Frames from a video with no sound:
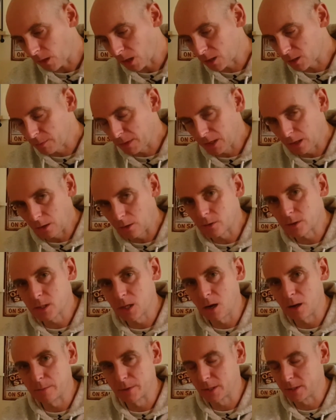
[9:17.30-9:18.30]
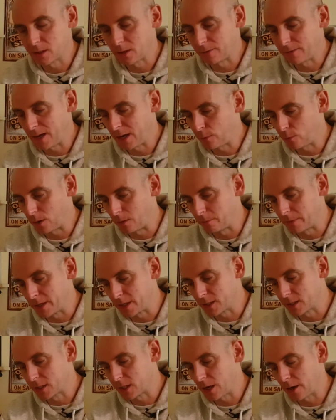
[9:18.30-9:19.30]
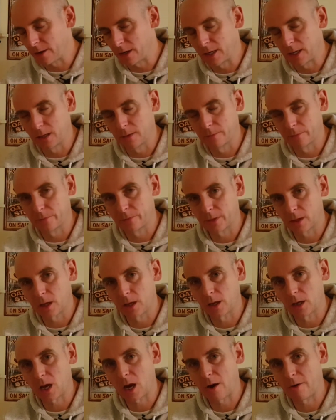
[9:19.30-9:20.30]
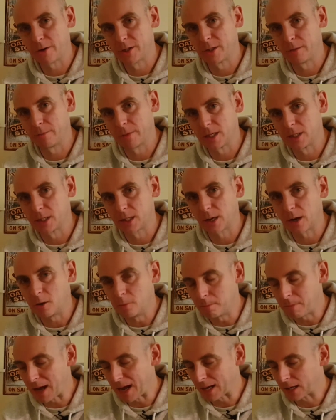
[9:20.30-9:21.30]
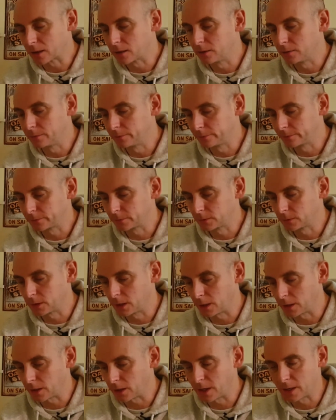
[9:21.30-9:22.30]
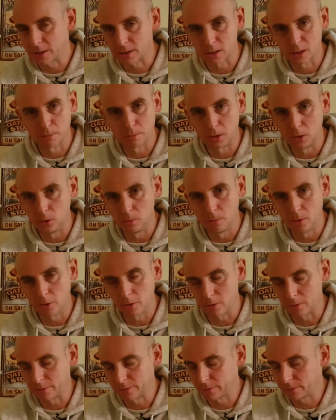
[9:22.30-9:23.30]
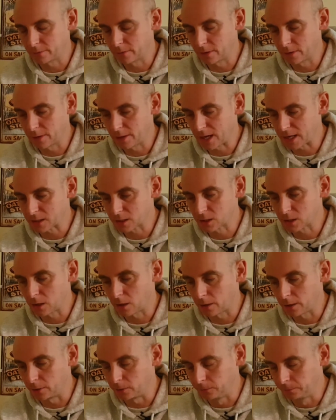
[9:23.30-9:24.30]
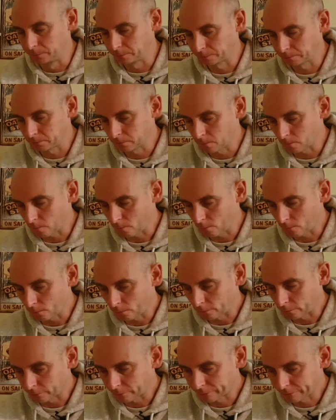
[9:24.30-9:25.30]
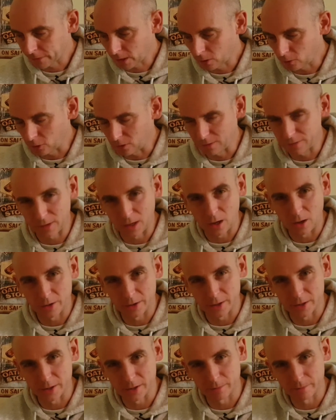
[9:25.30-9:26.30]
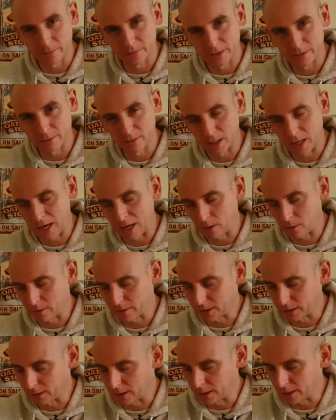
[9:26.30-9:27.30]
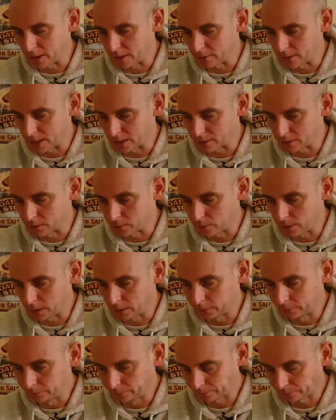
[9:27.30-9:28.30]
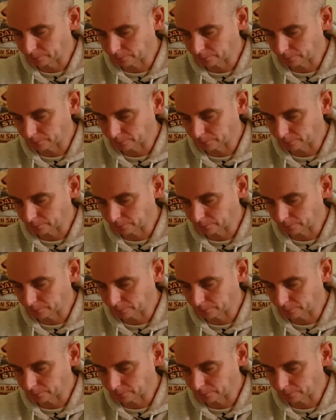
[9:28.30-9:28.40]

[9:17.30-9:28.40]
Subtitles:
It's been a long time since I've had one, but it's certainly encouraging me to go back and explore more of that style. Or a Flanders ale, I think they're known as well.